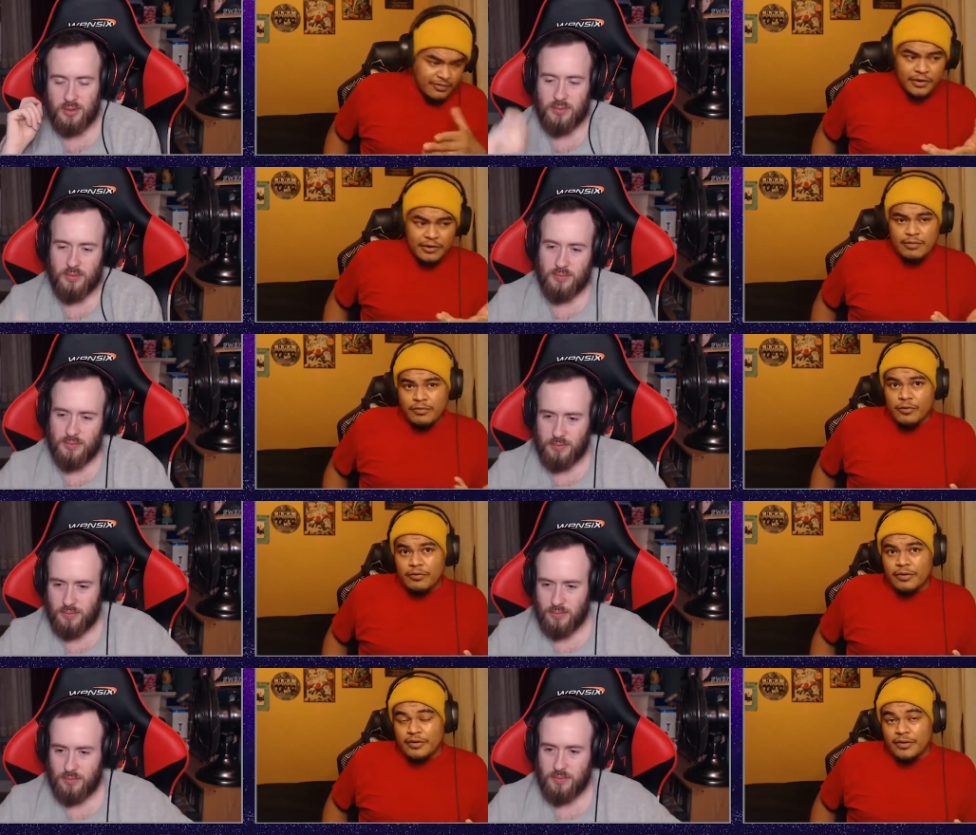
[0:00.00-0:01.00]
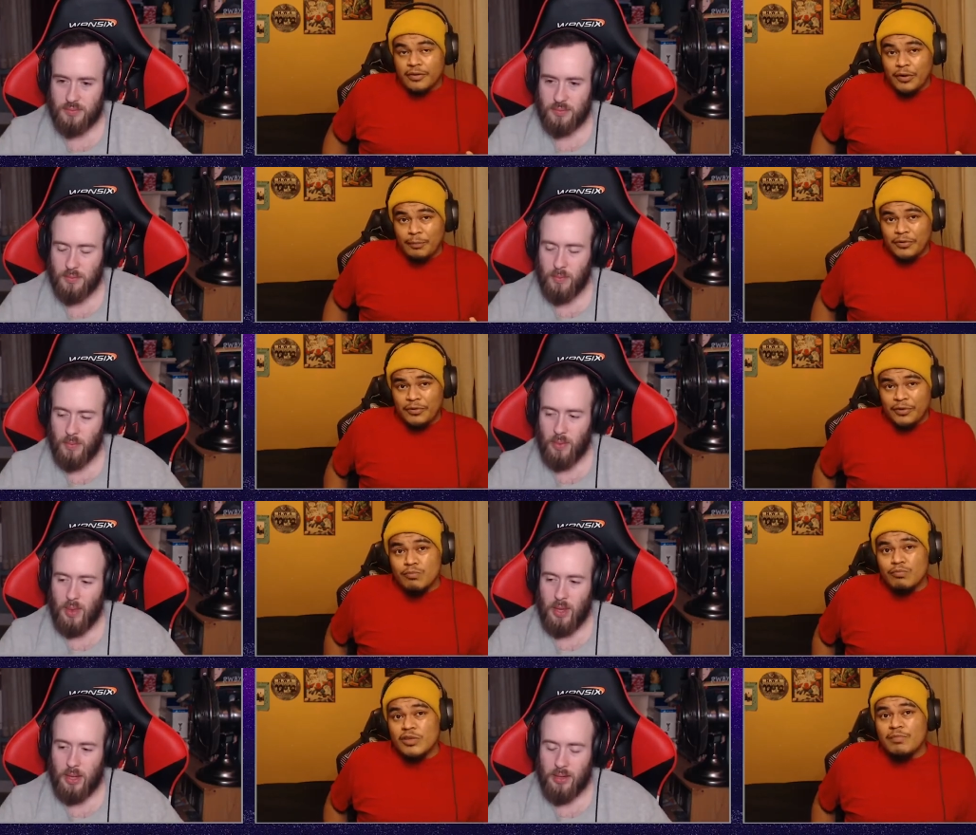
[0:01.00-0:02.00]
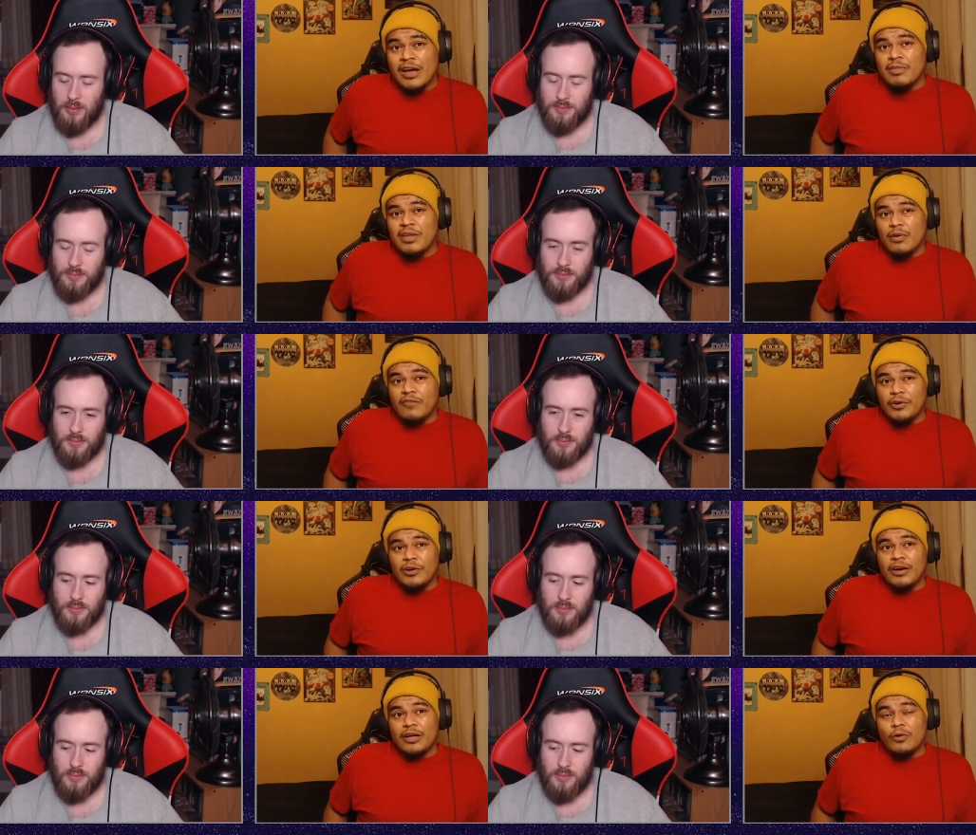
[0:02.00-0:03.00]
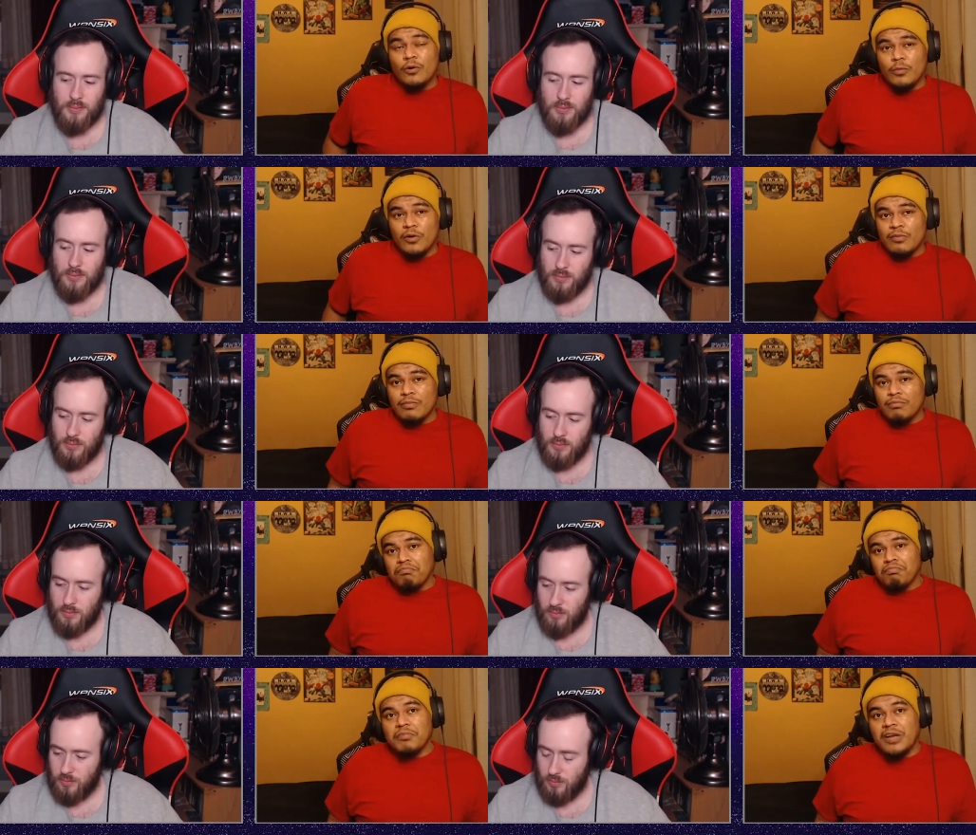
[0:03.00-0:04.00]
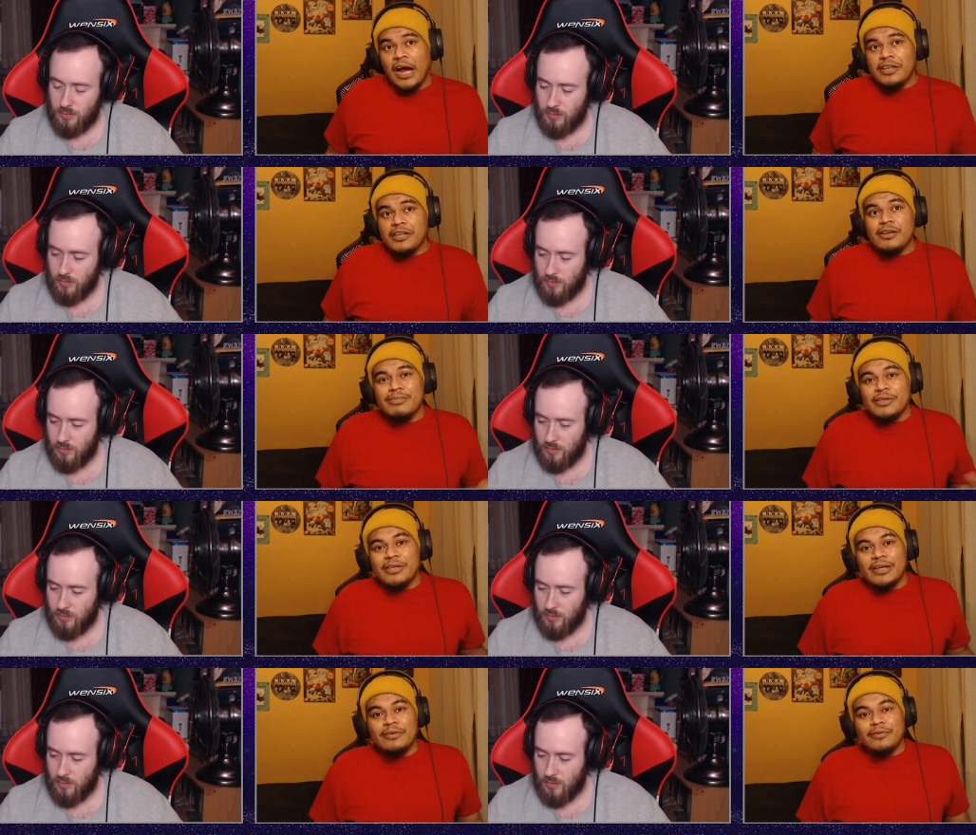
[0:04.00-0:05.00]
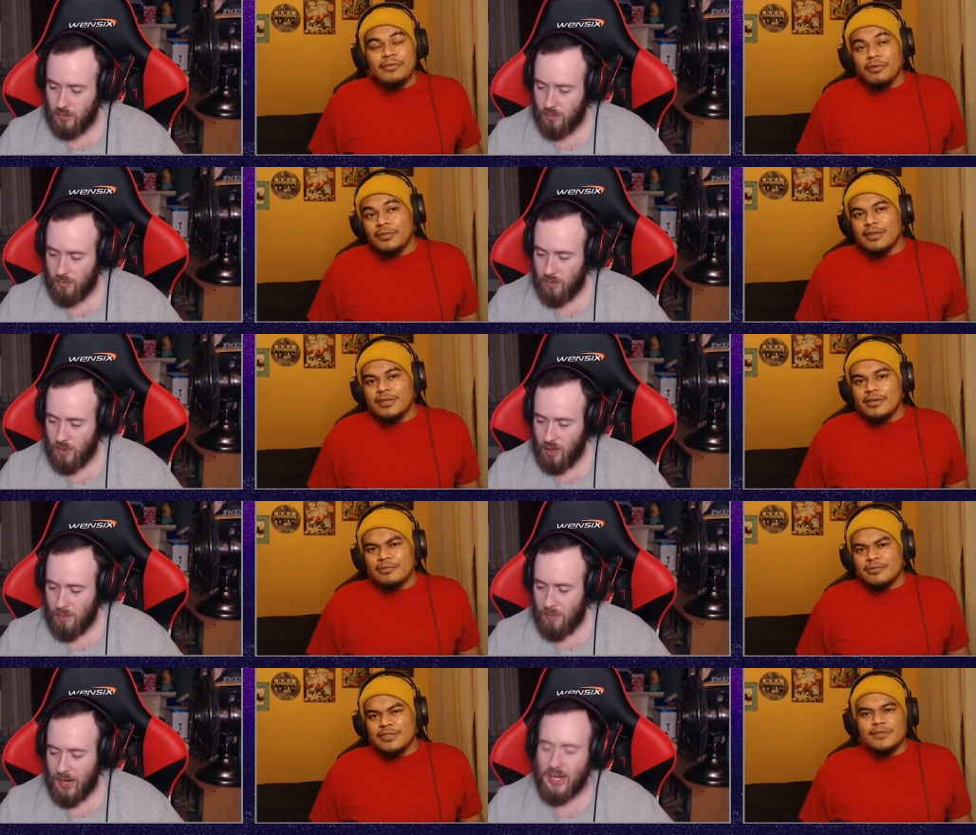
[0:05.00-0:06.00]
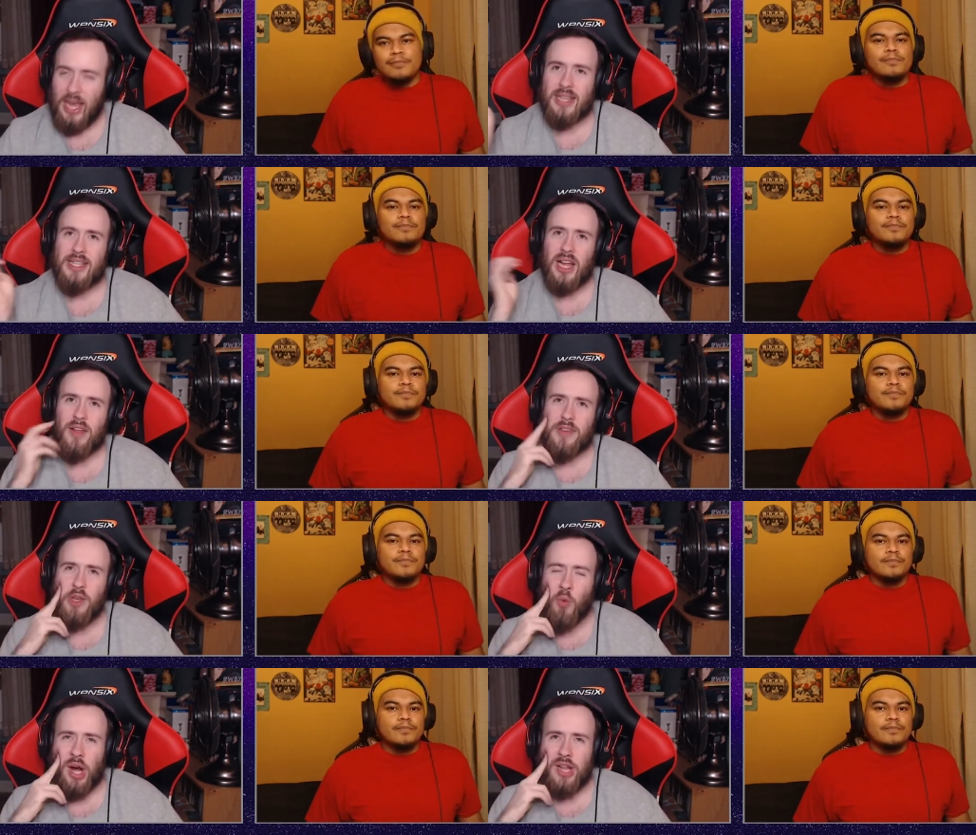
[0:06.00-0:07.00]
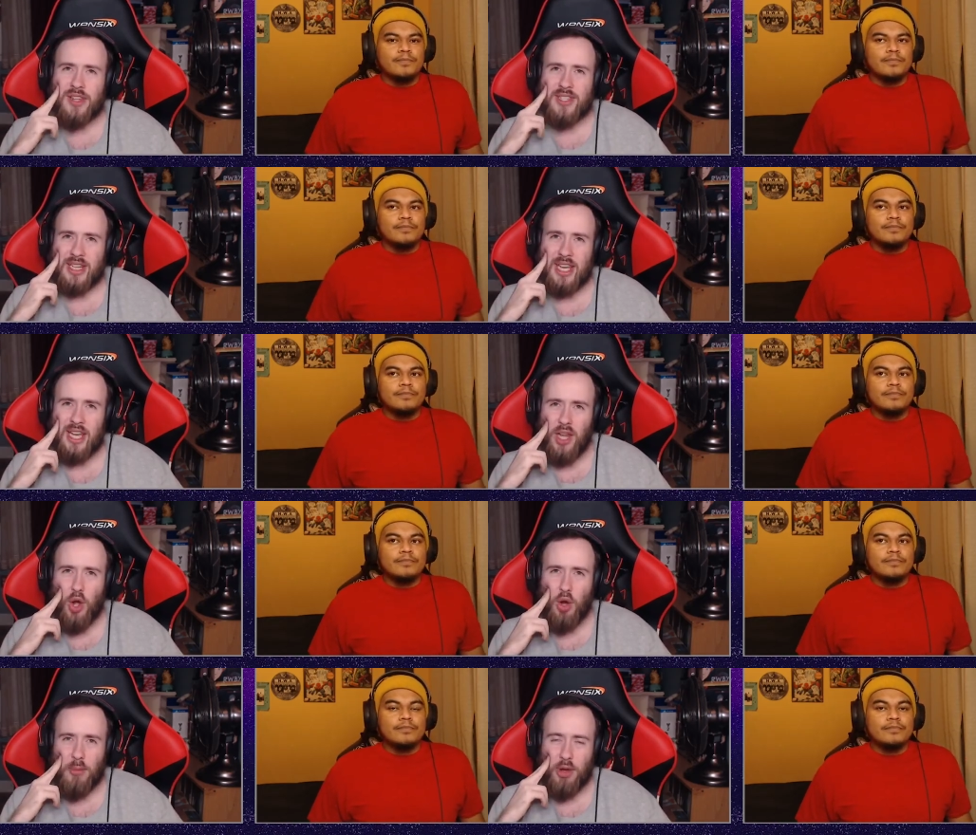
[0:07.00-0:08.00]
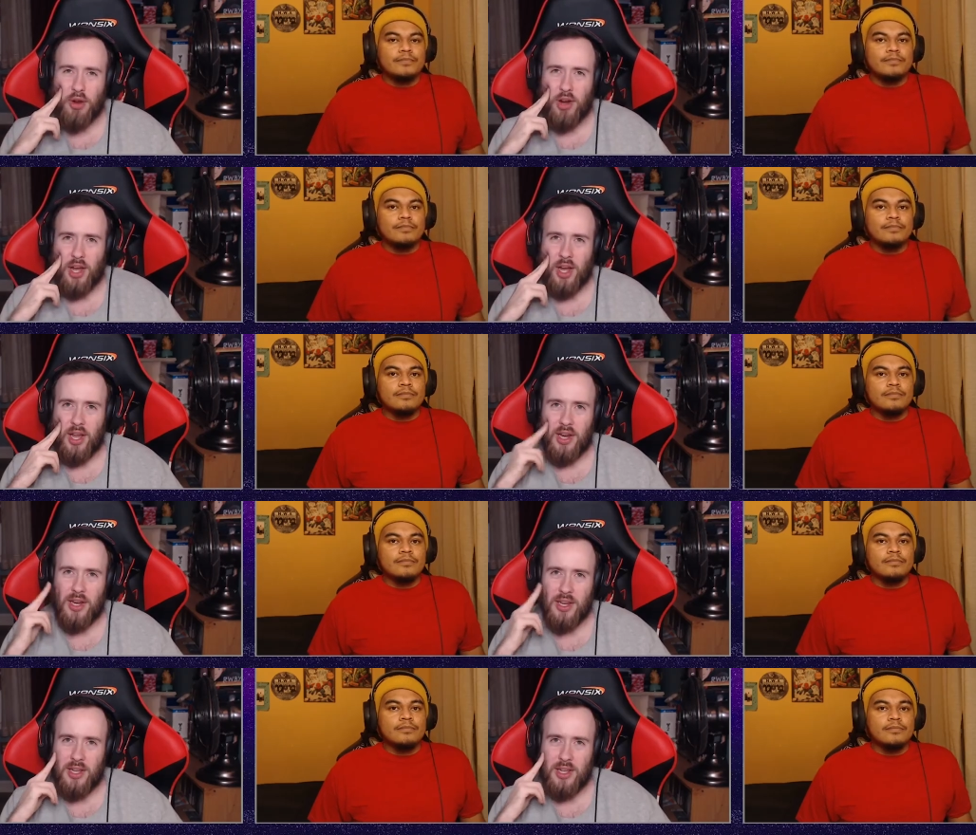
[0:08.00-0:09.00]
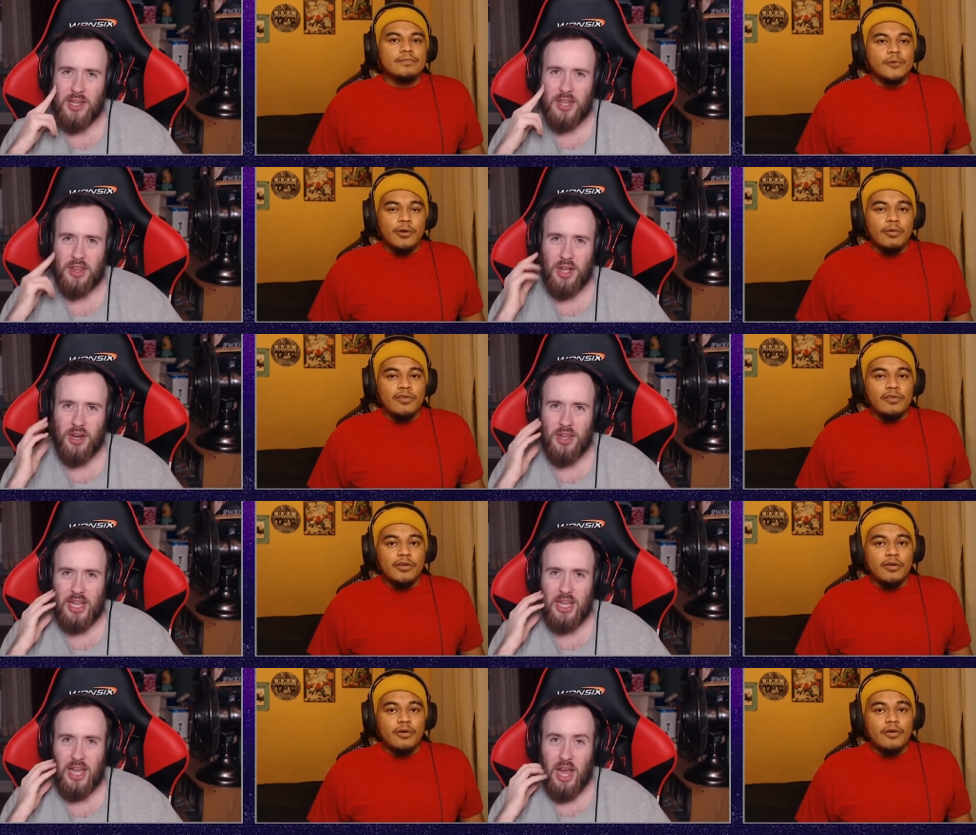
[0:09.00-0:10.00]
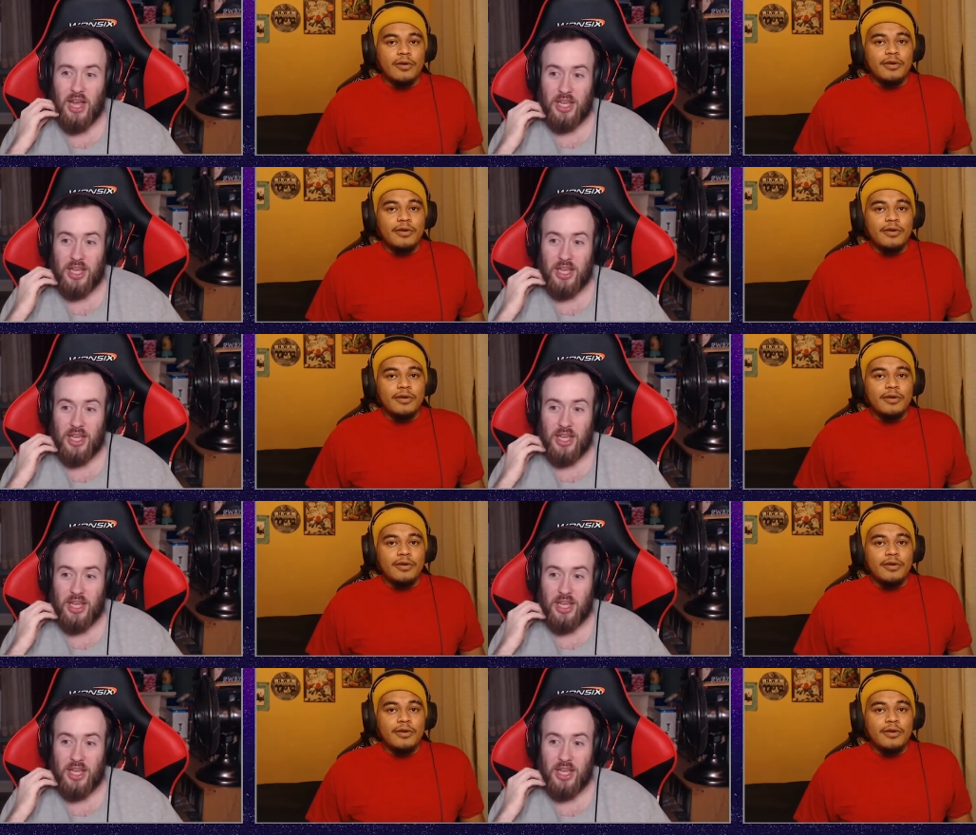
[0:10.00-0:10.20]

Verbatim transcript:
Speaker 1: very observant. You know, I'm pretty sure he he might be able to figure out that almost dying and bleeding out or something like that.
Speaker 2: Right? I can't tell if he wants to kill Ohma or not. He, or he clearly wants to,